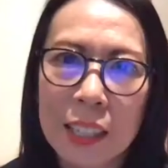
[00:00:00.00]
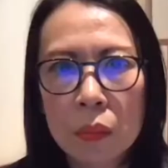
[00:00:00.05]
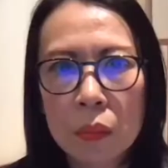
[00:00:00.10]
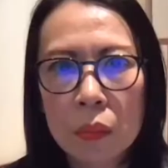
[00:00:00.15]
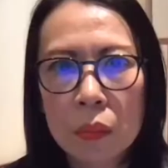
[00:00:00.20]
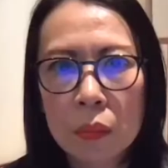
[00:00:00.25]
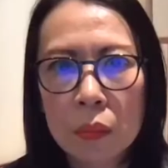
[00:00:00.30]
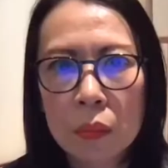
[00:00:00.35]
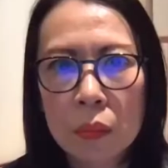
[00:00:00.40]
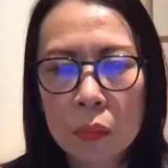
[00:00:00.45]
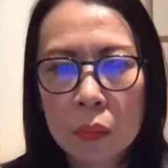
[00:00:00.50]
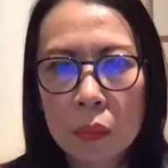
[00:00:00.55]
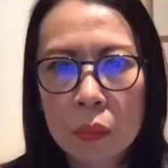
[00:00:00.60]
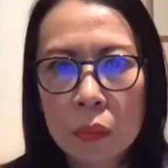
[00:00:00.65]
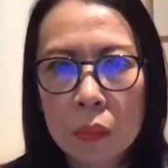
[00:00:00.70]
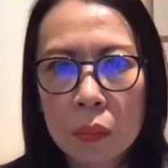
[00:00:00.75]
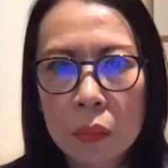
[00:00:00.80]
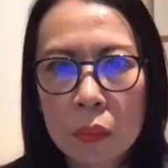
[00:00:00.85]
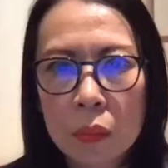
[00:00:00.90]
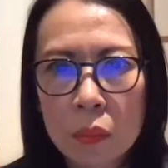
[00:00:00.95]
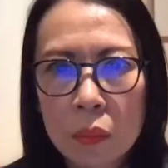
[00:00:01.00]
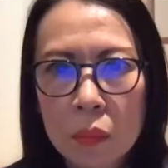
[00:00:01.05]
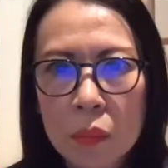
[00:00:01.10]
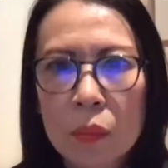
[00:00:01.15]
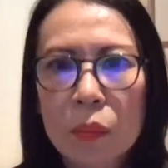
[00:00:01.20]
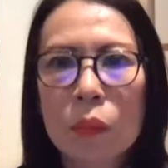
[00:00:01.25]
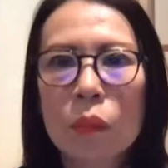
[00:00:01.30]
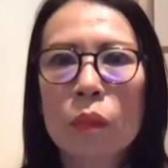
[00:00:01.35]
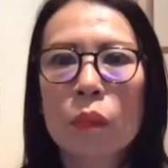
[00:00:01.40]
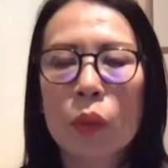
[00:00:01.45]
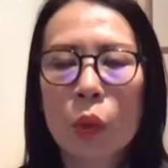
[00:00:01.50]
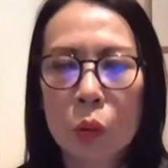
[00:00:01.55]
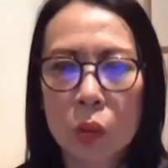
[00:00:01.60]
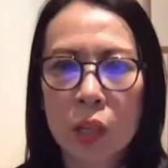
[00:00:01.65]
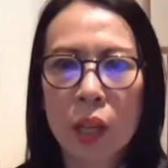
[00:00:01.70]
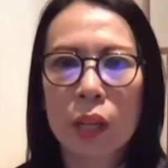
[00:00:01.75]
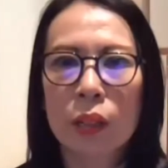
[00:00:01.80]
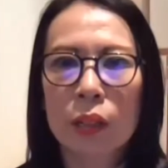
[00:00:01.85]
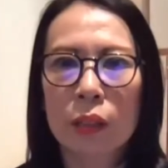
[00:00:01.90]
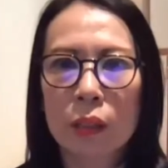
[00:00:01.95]
part. Does that
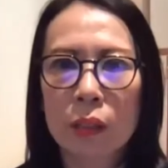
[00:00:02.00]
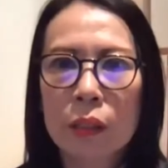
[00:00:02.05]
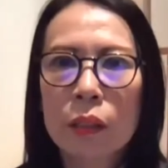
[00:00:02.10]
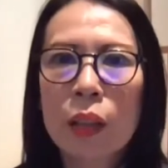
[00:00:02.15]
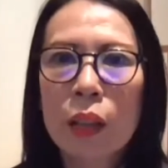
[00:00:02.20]
make sense?